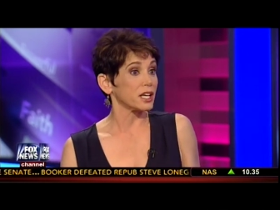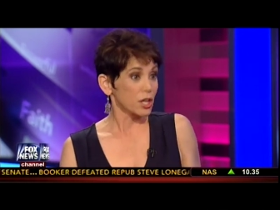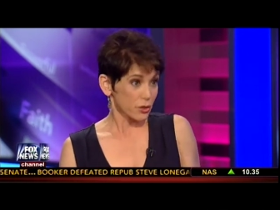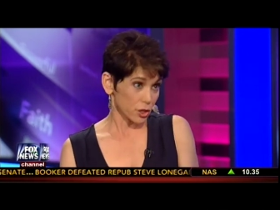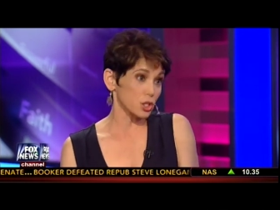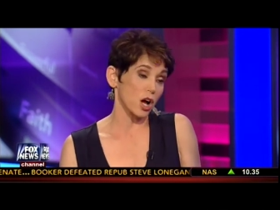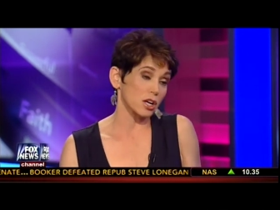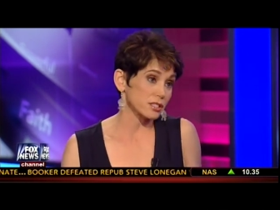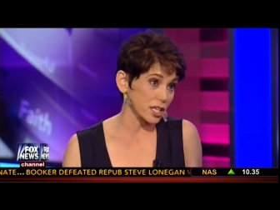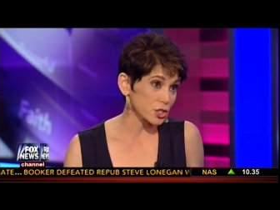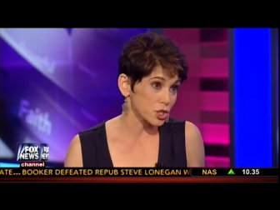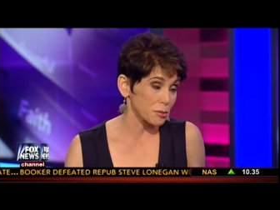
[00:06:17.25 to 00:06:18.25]
Right. The dogs
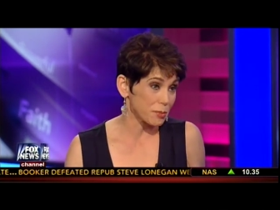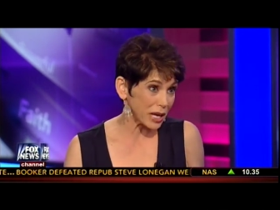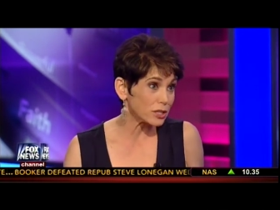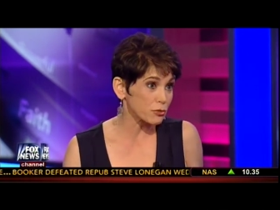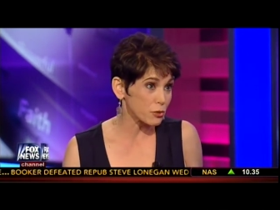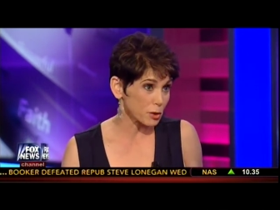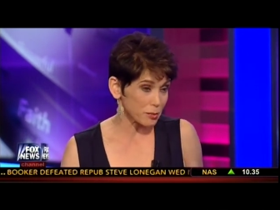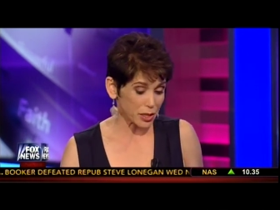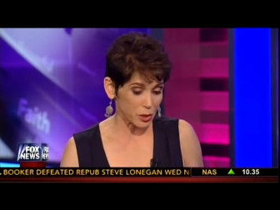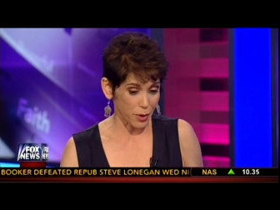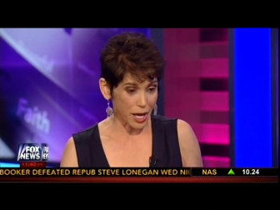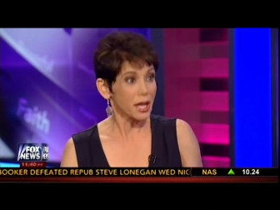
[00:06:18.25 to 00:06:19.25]
that she begged for, of by
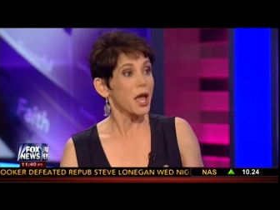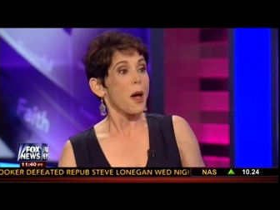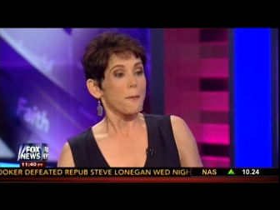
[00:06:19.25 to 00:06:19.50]
course. the way.